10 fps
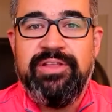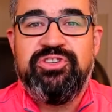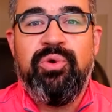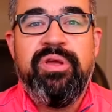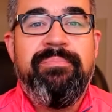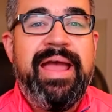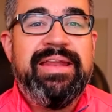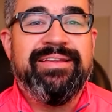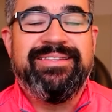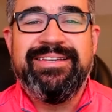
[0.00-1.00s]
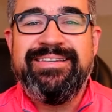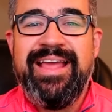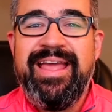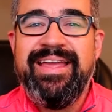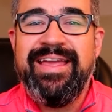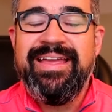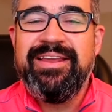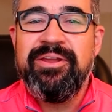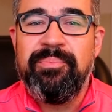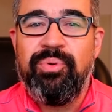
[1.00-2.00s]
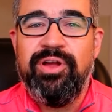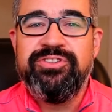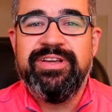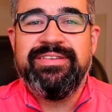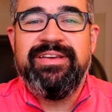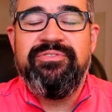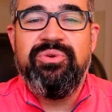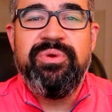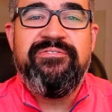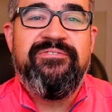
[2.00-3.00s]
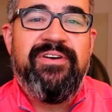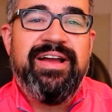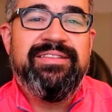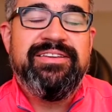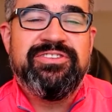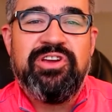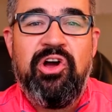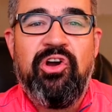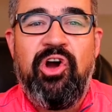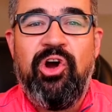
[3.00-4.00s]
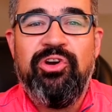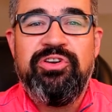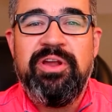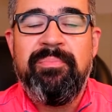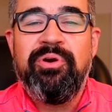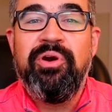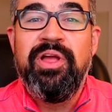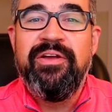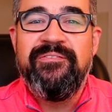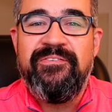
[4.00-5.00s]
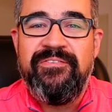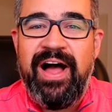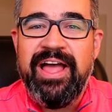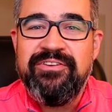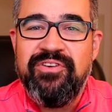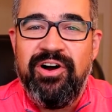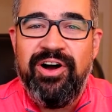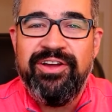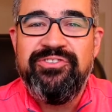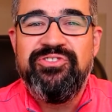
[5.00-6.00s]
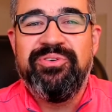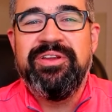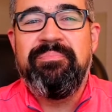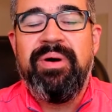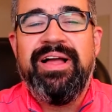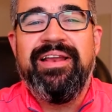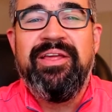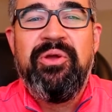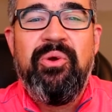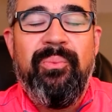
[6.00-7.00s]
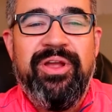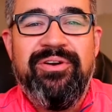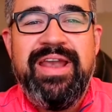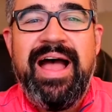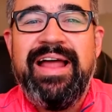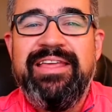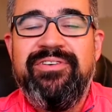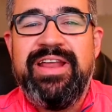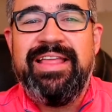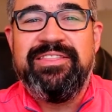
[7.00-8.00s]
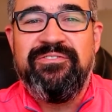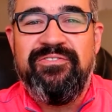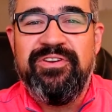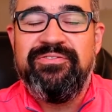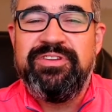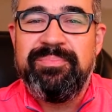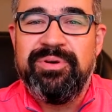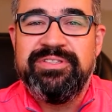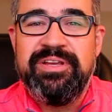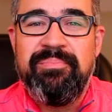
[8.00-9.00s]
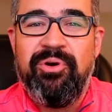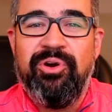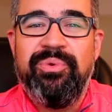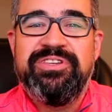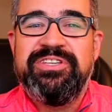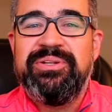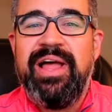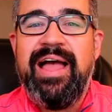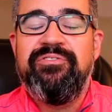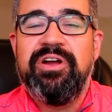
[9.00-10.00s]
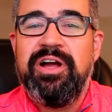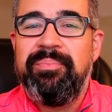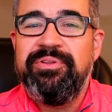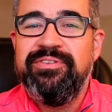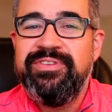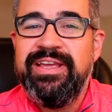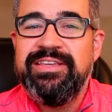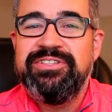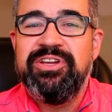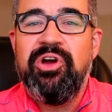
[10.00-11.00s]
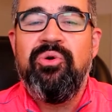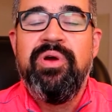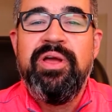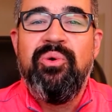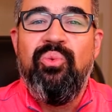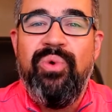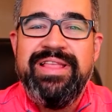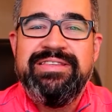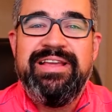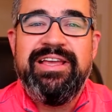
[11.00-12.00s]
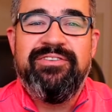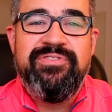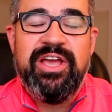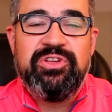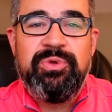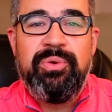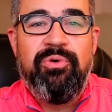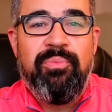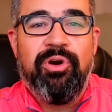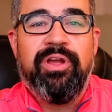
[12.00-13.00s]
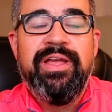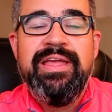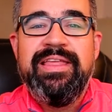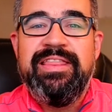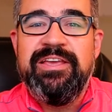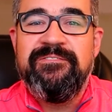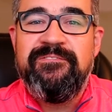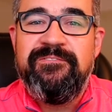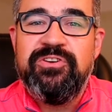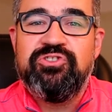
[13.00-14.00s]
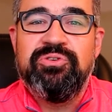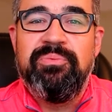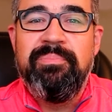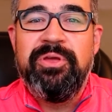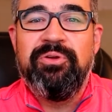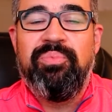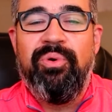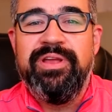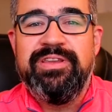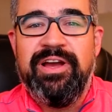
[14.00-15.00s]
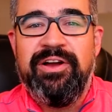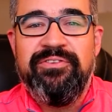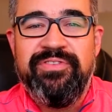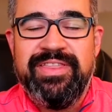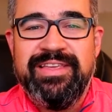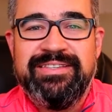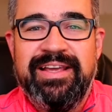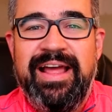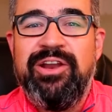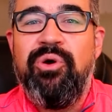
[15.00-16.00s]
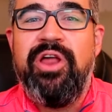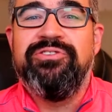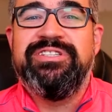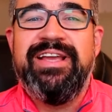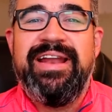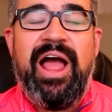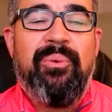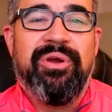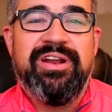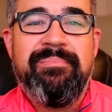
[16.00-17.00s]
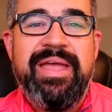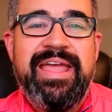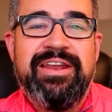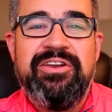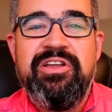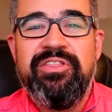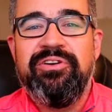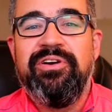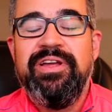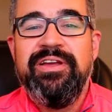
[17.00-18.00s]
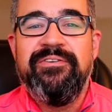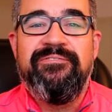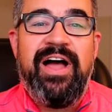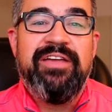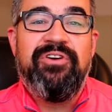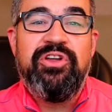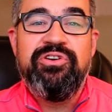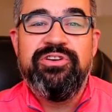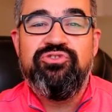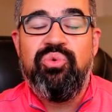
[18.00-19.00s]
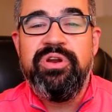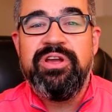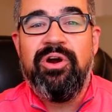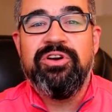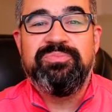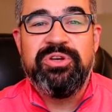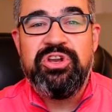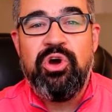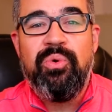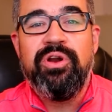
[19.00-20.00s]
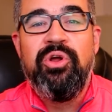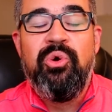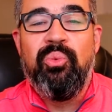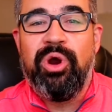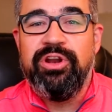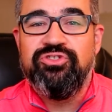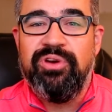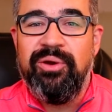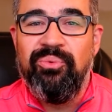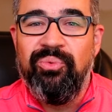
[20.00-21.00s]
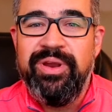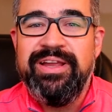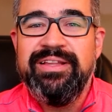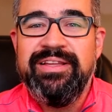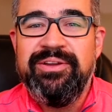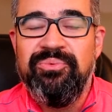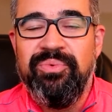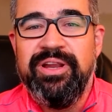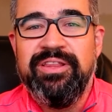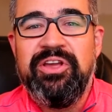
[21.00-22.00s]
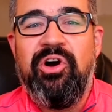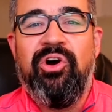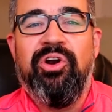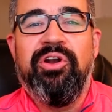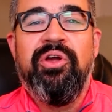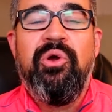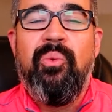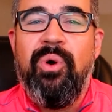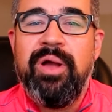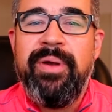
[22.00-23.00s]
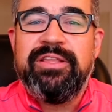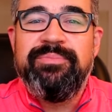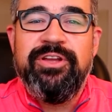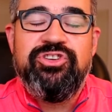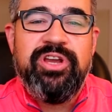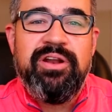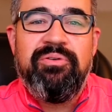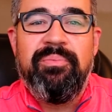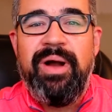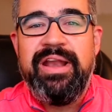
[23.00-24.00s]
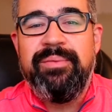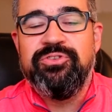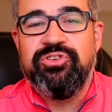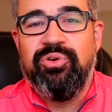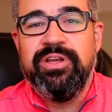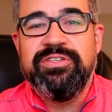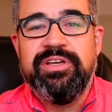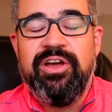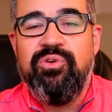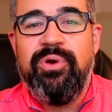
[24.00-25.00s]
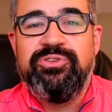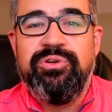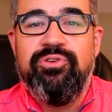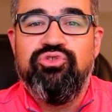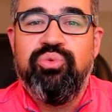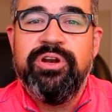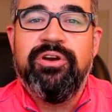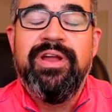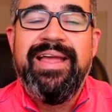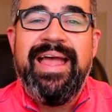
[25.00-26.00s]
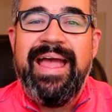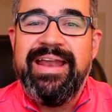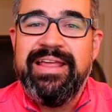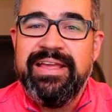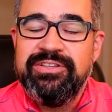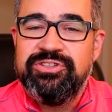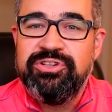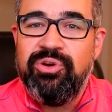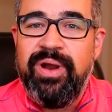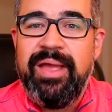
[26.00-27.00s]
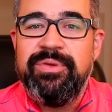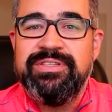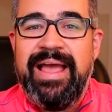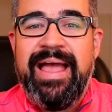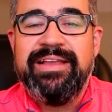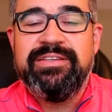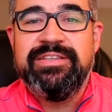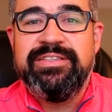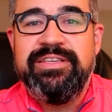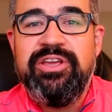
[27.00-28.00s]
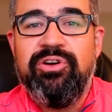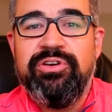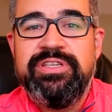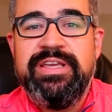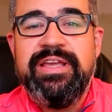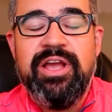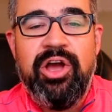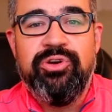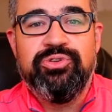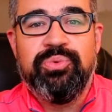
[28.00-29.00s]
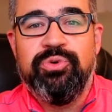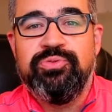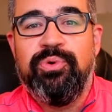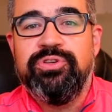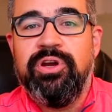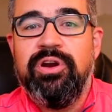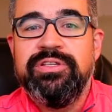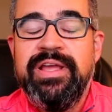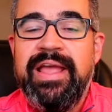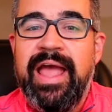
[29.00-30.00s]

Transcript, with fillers: And so we made it. Today in Project 70, we finally saw card number 500, but we are not even at the 50% mark. We still have a couple of days to go. Wednesday of next week will mark the official middle point of this set. I don't understand how we're going to make it another 520 cards, but you know what? We're going to try really, really hard. Welcome back to my channel. My name is Chris, otherwise I'm on Twitter, and Instagram is at CRT underscore sports cards.